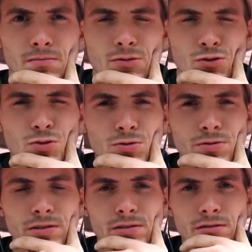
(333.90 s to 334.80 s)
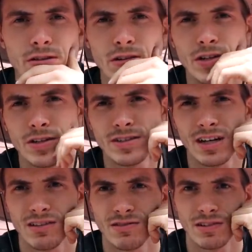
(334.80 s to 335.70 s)
true to
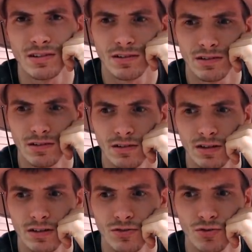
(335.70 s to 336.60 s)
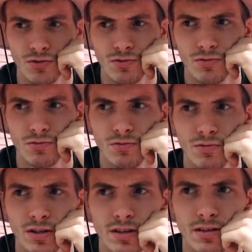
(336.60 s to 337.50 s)
yourself and and true
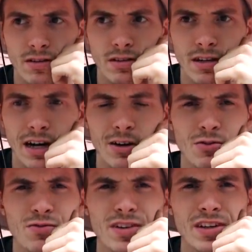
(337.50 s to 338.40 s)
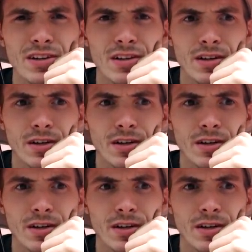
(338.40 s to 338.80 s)
with how you feel.